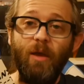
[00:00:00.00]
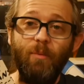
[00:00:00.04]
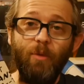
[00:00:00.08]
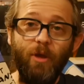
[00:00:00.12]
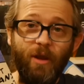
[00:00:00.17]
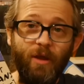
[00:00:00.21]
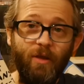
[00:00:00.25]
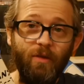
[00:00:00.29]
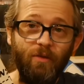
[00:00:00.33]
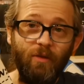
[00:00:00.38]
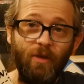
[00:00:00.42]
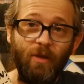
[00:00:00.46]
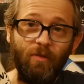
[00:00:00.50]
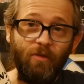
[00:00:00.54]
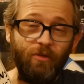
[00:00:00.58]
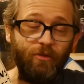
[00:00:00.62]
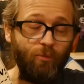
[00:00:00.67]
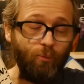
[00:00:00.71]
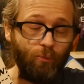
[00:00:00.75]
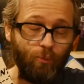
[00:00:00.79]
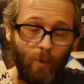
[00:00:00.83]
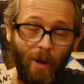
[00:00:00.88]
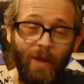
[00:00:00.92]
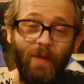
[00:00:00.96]
I mean,
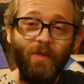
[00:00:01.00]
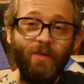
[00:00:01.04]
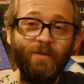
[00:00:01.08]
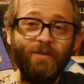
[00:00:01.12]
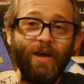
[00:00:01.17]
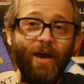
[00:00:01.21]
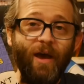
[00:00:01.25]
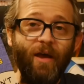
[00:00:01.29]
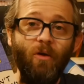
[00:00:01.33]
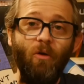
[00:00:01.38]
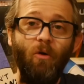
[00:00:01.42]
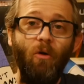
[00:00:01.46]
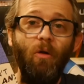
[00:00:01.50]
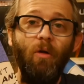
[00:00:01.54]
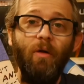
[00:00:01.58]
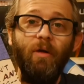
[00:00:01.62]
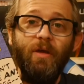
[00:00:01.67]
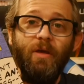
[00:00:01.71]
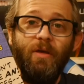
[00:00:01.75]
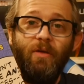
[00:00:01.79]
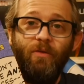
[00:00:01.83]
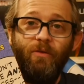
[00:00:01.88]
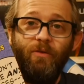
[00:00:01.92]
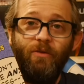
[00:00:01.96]
it's right in the title,
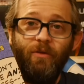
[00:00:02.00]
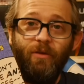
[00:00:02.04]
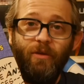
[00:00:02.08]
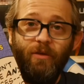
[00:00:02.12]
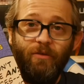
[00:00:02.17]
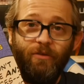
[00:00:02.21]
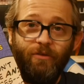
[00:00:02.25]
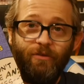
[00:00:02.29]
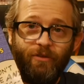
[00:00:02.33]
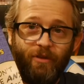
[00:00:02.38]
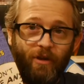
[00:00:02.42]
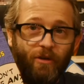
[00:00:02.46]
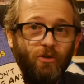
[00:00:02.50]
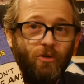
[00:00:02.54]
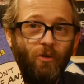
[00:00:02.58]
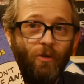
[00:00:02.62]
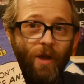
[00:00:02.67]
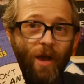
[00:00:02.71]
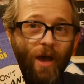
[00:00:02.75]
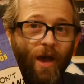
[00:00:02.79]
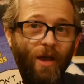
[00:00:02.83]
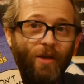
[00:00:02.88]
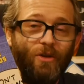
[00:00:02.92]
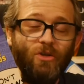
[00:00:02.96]
and it's an essential
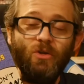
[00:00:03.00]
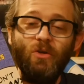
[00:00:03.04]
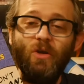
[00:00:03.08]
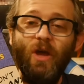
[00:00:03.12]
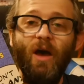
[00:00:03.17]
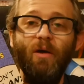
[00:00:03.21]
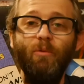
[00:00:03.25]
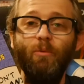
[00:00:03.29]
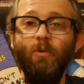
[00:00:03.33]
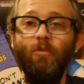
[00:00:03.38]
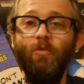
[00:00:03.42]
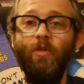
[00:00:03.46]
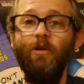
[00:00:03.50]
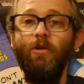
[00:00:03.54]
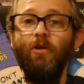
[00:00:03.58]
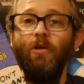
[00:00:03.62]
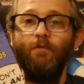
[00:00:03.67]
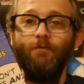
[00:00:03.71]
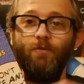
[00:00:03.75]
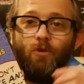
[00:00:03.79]
guide to comic book lettering.